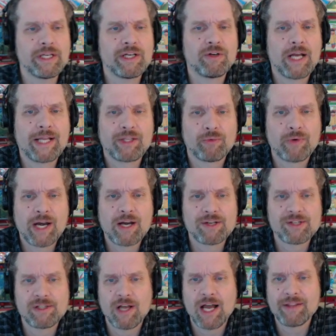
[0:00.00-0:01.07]
at the rare
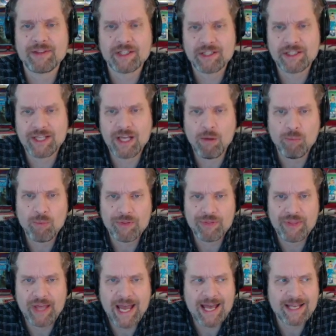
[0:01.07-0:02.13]
slot that could help
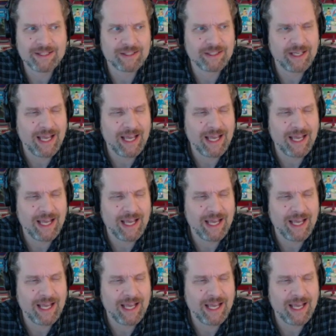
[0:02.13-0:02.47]
with that.